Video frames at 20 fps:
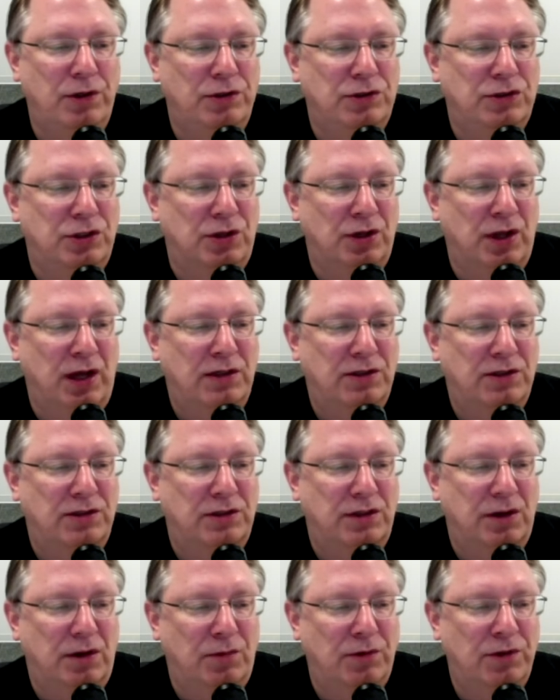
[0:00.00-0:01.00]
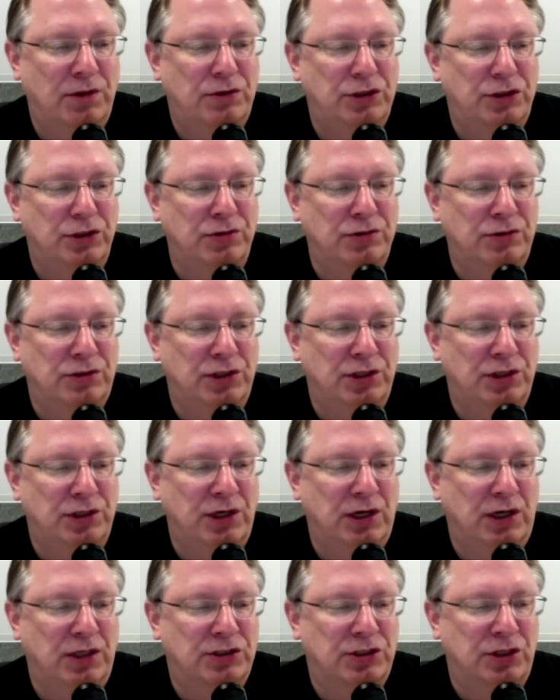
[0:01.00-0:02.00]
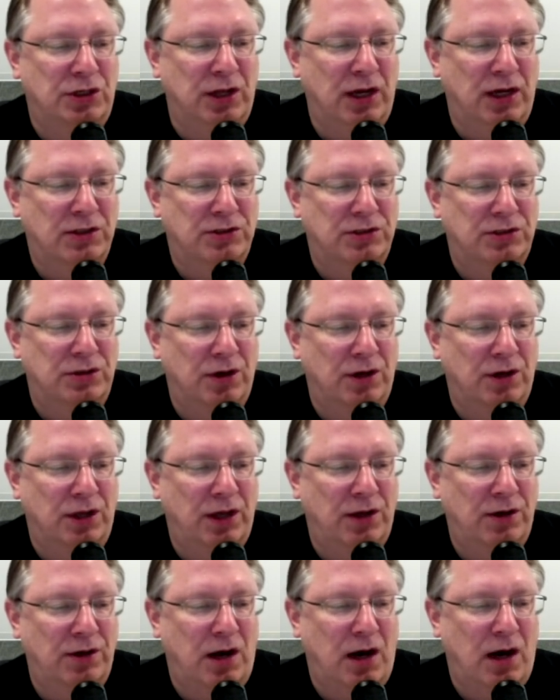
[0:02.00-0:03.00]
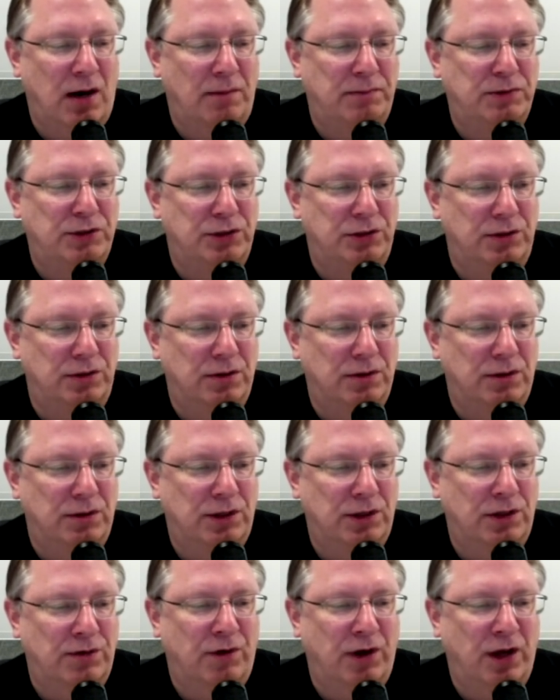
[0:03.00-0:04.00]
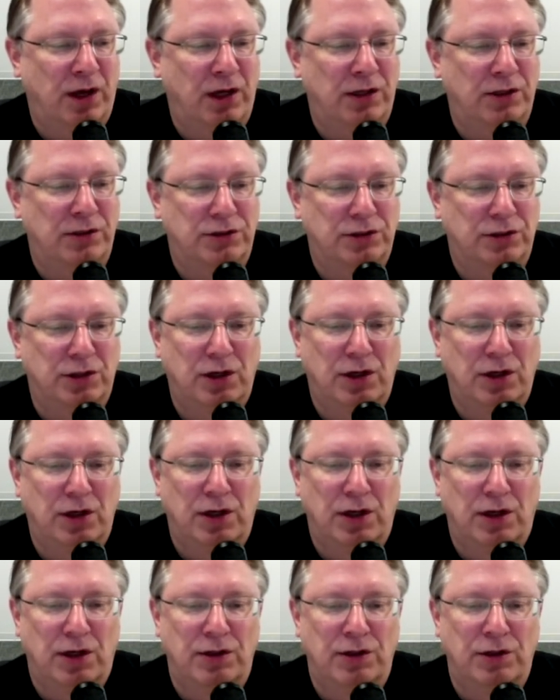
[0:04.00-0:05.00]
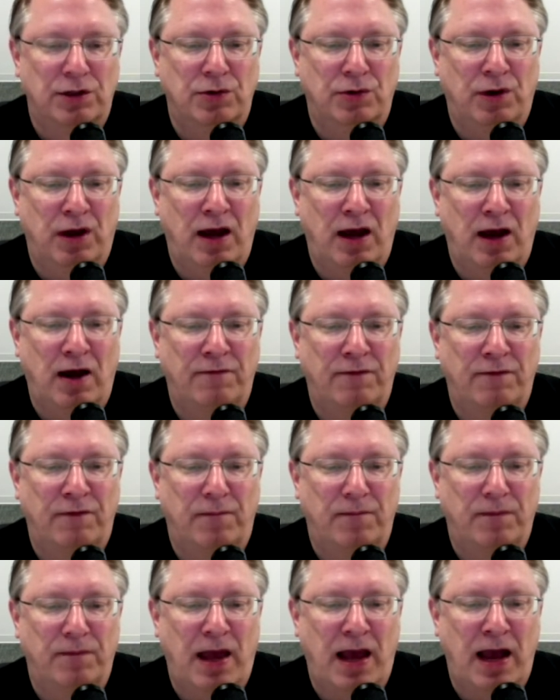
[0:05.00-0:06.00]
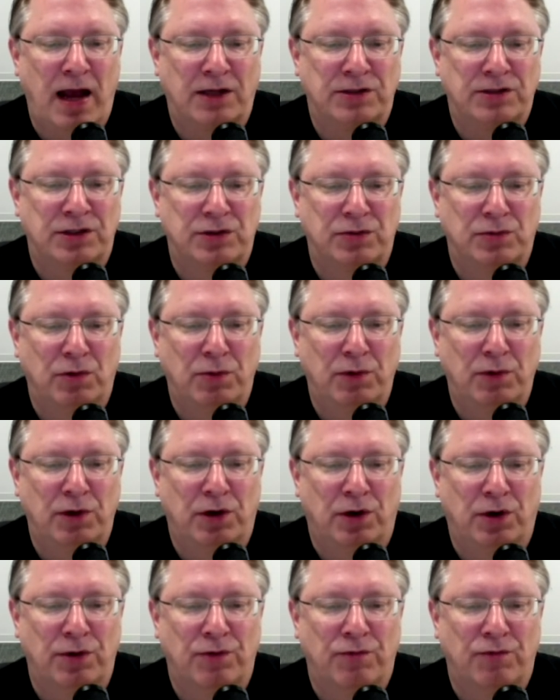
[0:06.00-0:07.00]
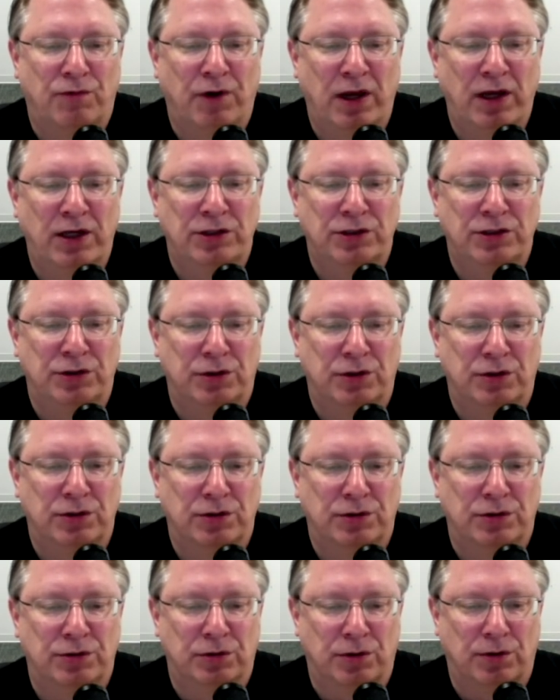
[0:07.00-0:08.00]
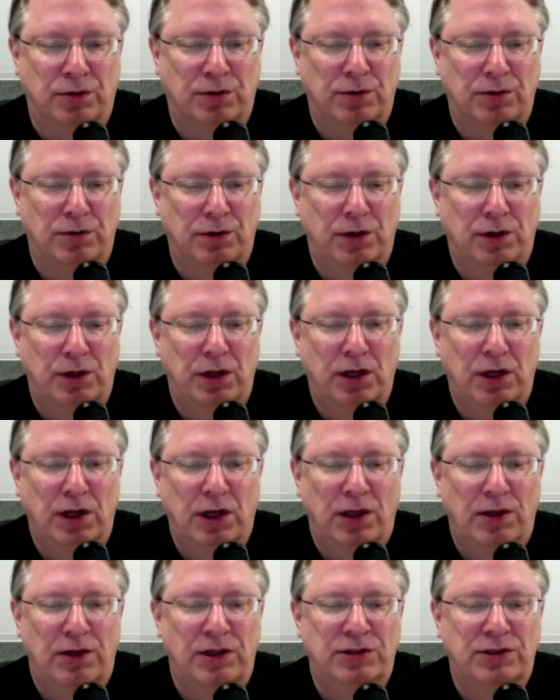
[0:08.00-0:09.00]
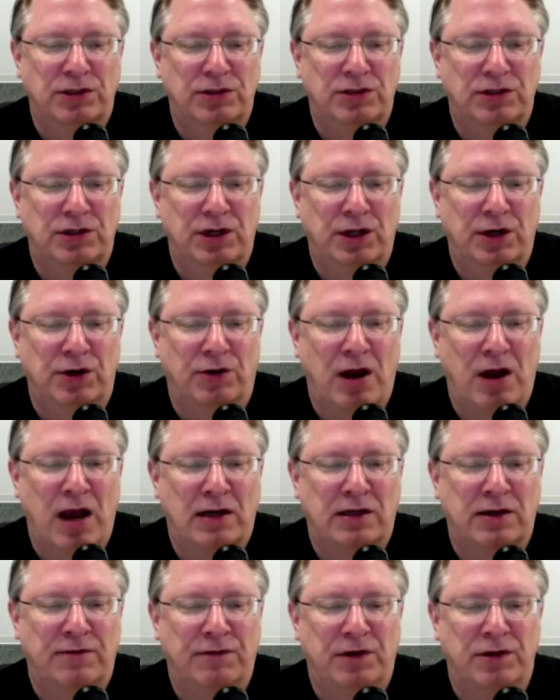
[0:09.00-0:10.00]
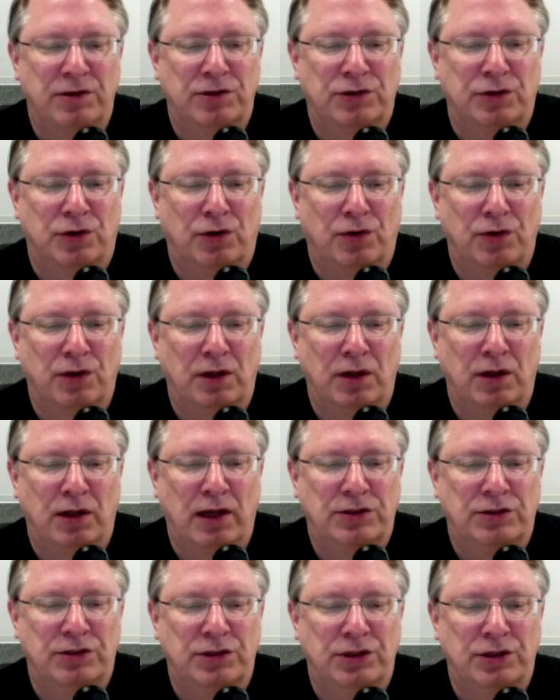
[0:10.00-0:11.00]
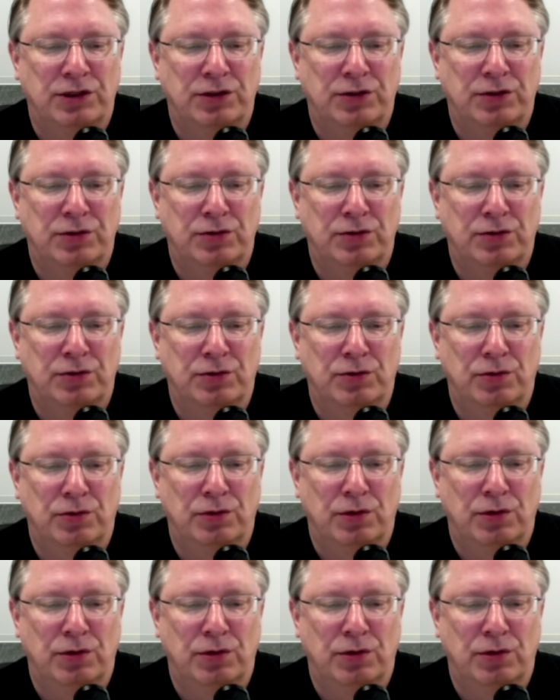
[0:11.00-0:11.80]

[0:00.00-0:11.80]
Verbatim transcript: select, when you choose the uh, select start end option in range, you have access to what we call the ranger control. This is an interactive control that lets you,